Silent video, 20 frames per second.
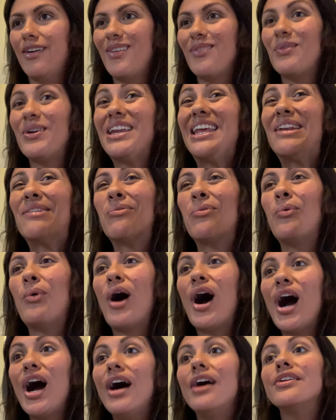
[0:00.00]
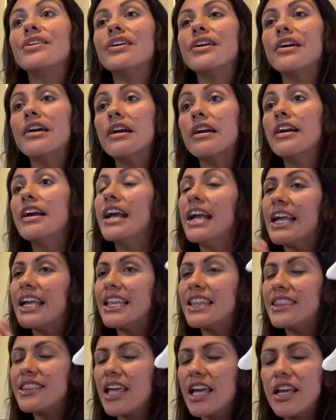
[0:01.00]
We need water.
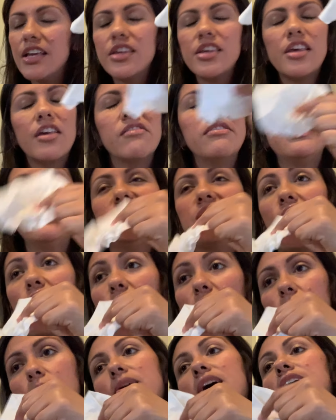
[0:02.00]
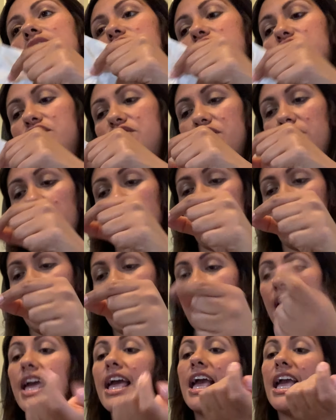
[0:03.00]
Thank you so much,
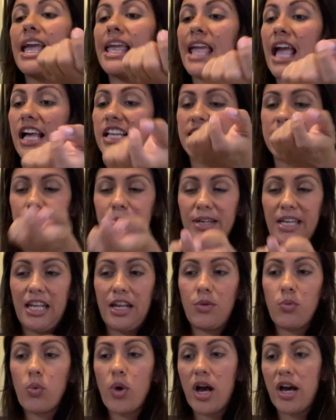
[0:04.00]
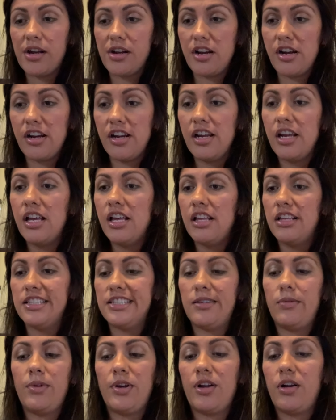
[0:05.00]
Joey. Yes, we need water.
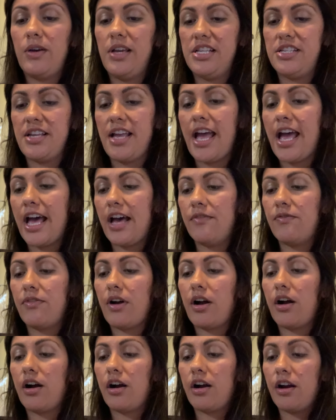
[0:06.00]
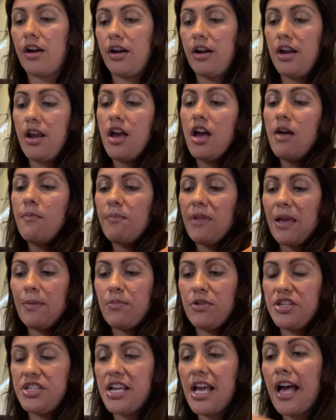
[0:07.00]
So we're going to have our
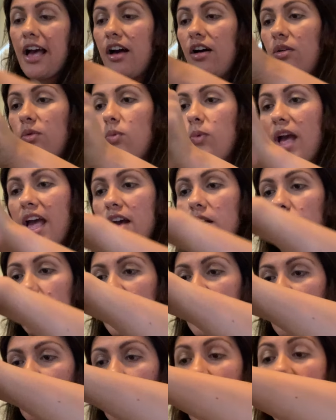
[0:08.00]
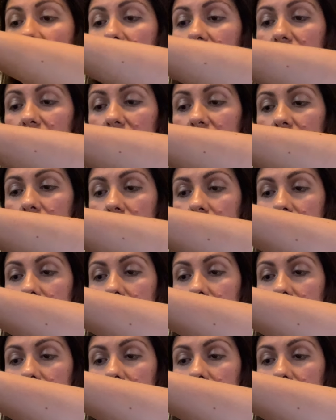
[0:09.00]
paper towel wet with water,